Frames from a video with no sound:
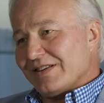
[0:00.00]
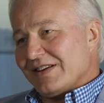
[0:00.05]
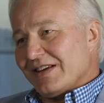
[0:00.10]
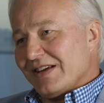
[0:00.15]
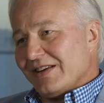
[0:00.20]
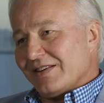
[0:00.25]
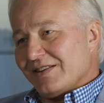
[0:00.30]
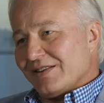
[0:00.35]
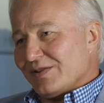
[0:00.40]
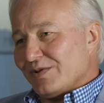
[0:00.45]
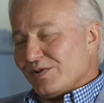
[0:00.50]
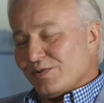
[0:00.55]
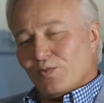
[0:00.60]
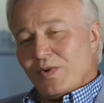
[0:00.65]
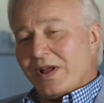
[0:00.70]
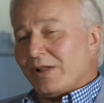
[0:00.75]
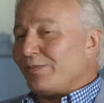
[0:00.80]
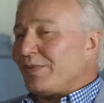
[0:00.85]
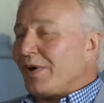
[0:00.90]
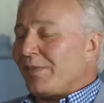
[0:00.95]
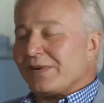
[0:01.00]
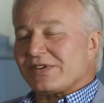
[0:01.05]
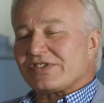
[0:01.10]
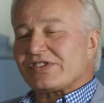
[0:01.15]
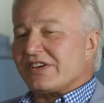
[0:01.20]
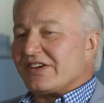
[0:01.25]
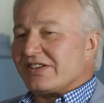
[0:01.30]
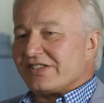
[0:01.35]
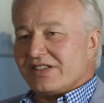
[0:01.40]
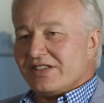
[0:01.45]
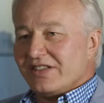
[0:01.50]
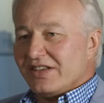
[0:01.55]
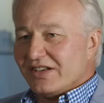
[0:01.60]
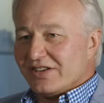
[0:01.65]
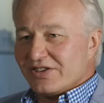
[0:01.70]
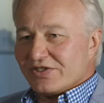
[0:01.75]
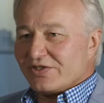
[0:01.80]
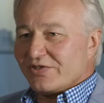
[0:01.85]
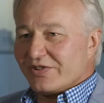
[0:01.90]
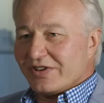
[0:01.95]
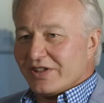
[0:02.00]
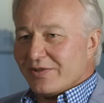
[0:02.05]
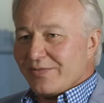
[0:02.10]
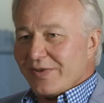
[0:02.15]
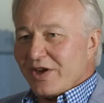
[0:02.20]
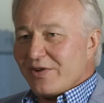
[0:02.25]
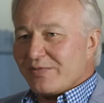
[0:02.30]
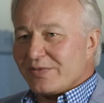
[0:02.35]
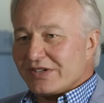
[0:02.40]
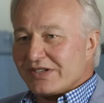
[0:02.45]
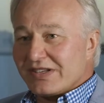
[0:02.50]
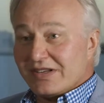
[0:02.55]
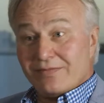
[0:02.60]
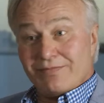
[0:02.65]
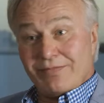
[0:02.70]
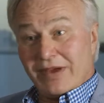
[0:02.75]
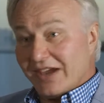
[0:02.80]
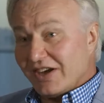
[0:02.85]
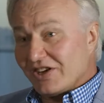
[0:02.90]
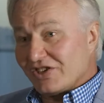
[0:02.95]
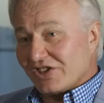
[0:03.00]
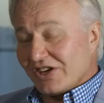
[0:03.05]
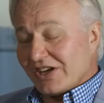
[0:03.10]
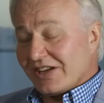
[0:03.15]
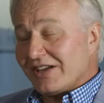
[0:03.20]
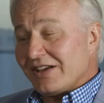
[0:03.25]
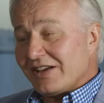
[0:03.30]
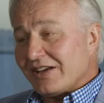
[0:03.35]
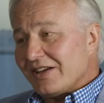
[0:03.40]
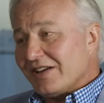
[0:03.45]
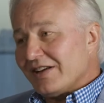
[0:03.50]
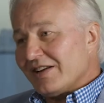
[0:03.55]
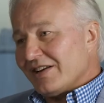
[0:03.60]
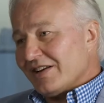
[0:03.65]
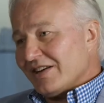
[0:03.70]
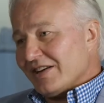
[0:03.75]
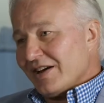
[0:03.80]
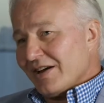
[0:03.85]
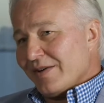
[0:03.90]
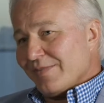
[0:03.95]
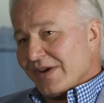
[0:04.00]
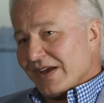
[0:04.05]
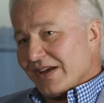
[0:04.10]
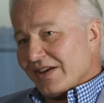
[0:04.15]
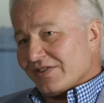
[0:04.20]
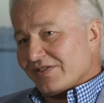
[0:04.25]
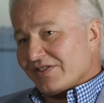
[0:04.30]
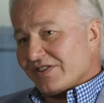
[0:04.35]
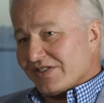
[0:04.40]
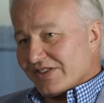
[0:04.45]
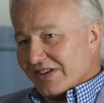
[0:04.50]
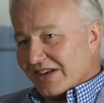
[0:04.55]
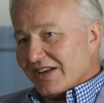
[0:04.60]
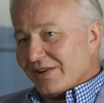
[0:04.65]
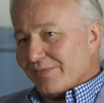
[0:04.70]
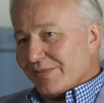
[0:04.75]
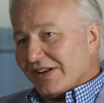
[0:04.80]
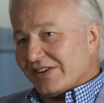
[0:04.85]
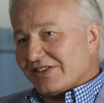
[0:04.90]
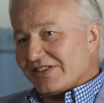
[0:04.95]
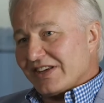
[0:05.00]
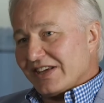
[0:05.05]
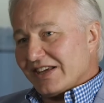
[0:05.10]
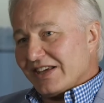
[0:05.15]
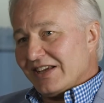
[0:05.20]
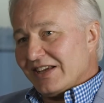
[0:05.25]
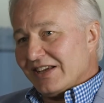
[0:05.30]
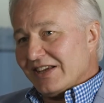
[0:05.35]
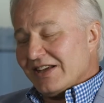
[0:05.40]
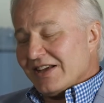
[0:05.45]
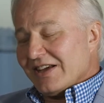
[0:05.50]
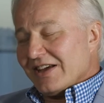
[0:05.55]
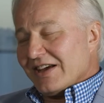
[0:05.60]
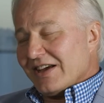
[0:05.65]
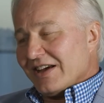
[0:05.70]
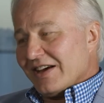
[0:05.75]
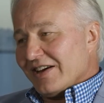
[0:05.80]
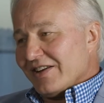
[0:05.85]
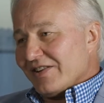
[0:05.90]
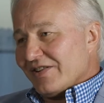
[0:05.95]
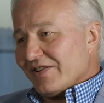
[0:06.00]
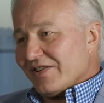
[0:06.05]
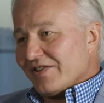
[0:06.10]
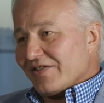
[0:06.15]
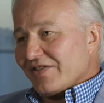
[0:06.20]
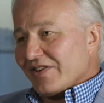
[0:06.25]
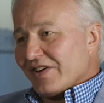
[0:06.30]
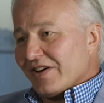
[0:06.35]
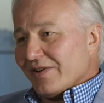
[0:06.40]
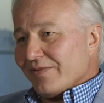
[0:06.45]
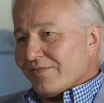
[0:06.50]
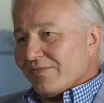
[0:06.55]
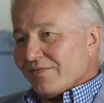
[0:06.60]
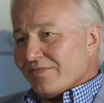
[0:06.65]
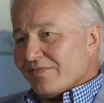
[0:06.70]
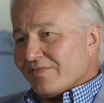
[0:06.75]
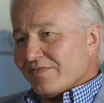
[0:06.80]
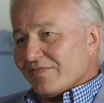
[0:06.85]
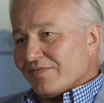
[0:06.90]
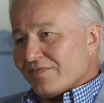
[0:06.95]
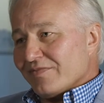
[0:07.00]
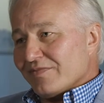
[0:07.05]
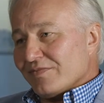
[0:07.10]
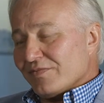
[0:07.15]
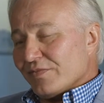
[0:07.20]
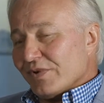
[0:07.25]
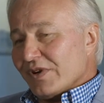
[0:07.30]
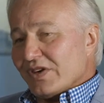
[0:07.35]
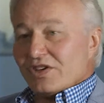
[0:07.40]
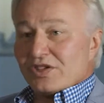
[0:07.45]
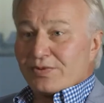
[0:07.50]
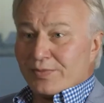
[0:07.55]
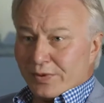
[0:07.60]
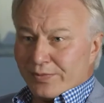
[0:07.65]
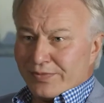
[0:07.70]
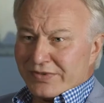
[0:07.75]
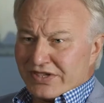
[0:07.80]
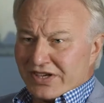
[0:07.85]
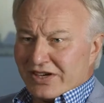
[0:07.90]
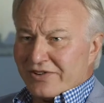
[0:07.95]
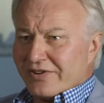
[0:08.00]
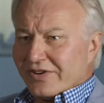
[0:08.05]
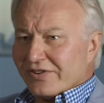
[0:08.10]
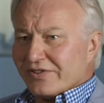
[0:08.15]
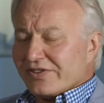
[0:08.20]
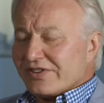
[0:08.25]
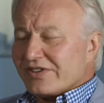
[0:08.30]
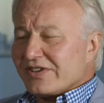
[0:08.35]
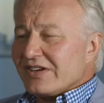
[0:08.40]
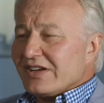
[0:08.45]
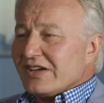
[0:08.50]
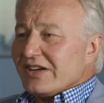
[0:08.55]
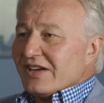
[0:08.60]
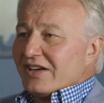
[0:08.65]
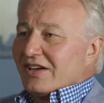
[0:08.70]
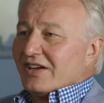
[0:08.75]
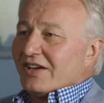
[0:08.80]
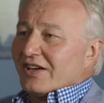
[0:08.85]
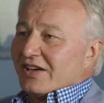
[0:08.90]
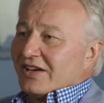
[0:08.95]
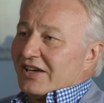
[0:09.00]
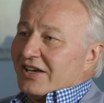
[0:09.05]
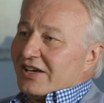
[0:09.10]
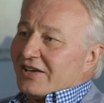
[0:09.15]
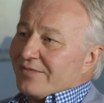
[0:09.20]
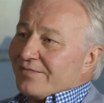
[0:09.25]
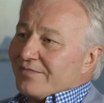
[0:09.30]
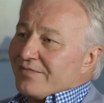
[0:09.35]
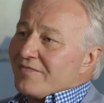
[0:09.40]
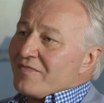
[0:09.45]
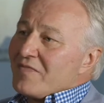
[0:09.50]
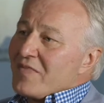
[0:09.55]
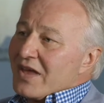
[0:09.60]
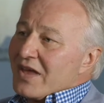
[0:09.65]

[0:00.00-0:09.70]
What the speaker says: it's well publicised in the industry at the moment in packaging about sustainability and reusable materials. And,